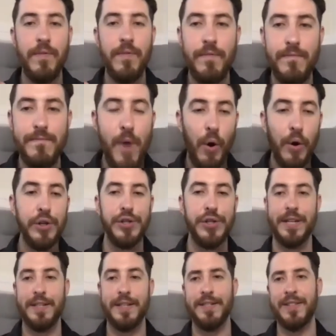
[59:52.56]

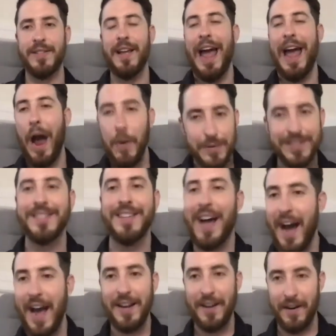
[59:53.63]
margins
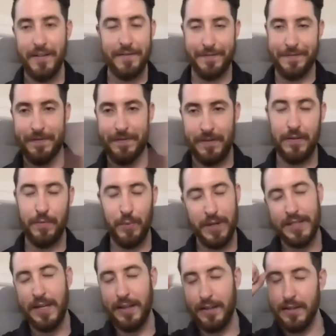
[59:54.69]
outside of the
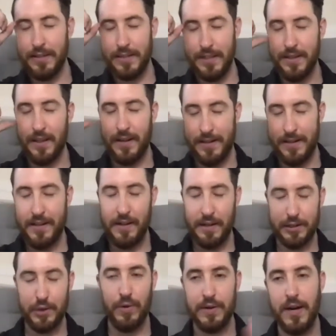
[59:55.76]
ridiculousness that is the
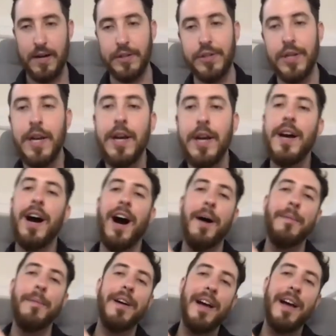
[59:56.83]
Electoral College,
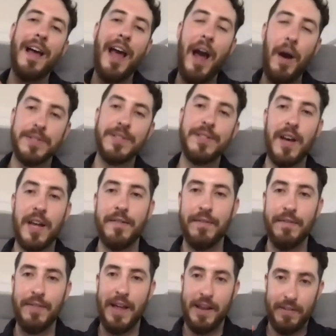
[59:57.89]
outside of
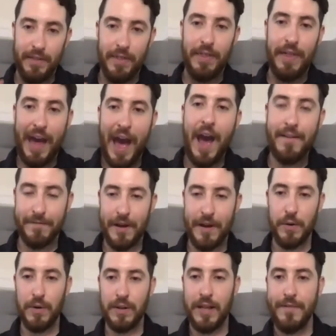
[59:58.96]
like that
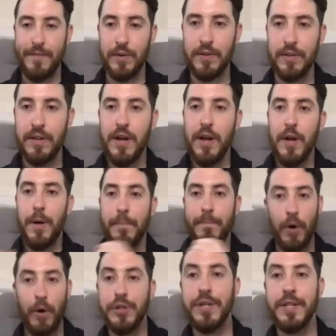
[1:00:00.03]
federal level,
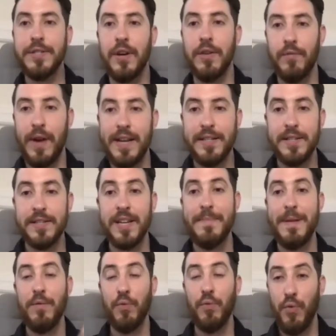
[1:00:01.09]
margins on races can
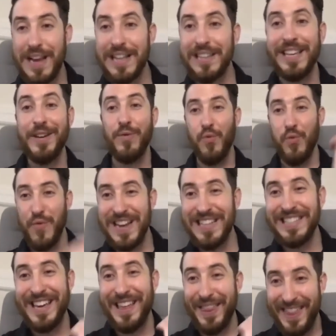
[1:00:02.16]
be really,
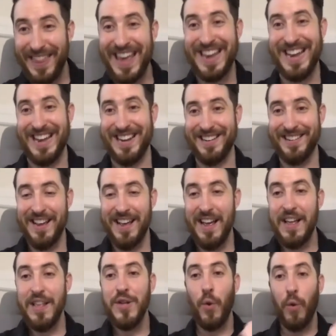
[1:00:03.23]
really thin.
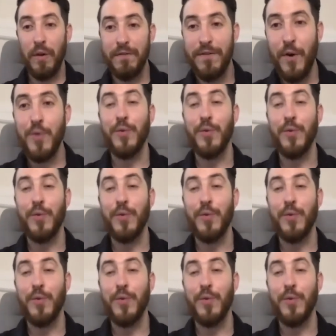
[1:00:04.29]
Your vote